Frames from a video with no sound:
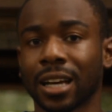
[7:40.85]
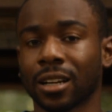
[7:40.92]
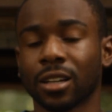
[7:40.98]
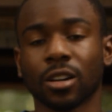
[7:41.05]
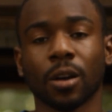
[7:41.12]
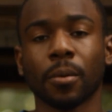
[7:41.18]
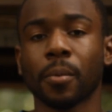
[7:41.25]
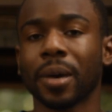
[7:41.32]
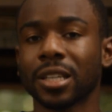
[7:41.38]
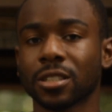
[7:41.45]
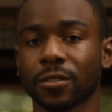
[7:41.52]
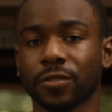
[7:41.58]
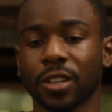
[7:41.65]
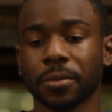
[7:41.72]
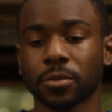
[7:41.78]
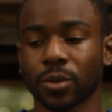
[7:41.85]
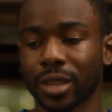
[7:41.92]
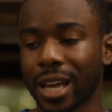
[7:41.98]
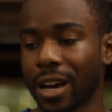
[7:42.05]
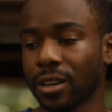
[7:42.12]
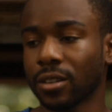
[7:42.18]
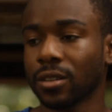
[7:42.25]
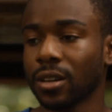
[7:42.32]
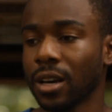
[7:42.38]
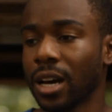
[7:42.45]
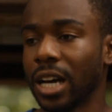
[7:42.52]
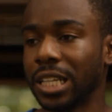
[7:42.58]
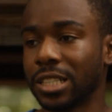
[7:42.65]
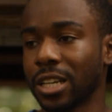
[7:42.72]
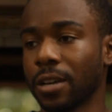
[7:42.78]
I learned all my basic flips without
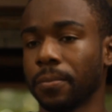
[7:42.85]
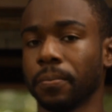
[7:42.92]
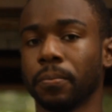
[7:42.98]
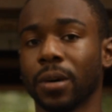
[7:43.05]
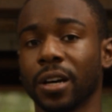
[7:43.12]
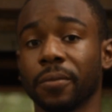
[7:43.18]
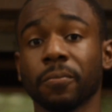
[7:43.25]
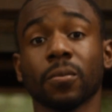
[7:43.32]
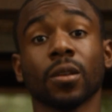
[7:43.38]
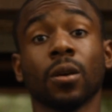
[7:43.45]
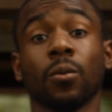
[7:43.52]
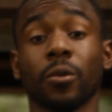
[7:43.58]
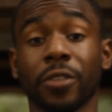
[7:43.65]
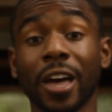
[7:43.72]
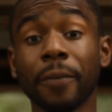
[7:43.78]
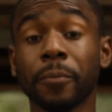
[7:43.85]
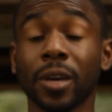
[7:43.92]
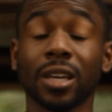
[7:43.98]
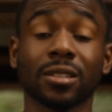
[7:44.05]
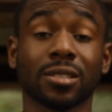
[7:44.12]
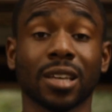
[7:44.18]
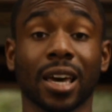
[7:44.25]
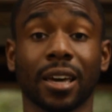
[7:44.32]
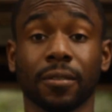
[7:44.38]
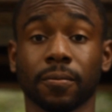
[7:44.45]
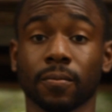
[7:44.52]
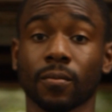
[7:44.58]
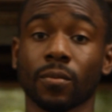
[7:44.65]
a gym. But with that being said,